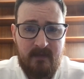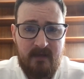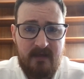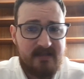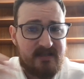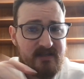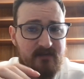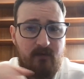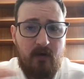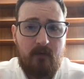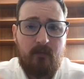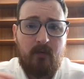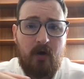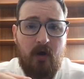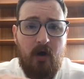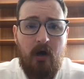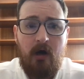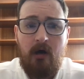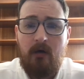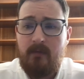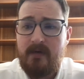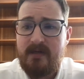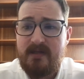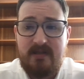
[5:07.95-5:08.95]
This is what we're
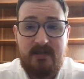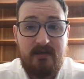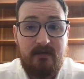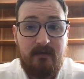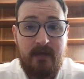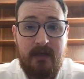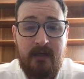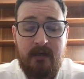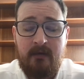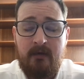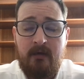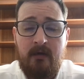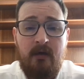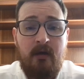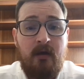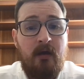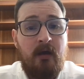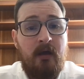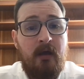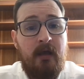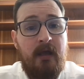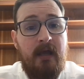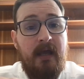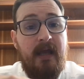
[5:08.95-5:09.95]
always doing
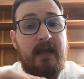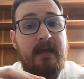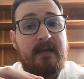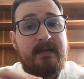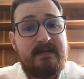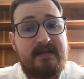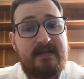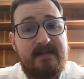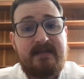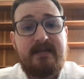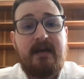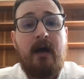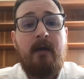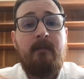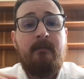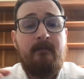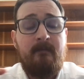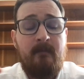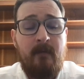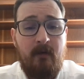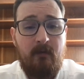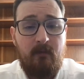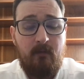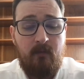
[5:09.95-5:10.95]
in
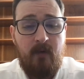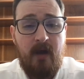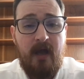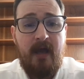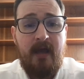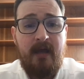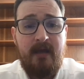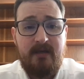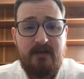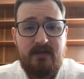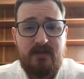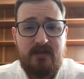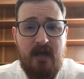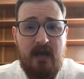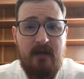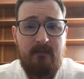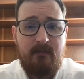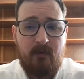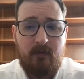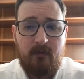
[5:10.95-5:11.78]
some way, shape,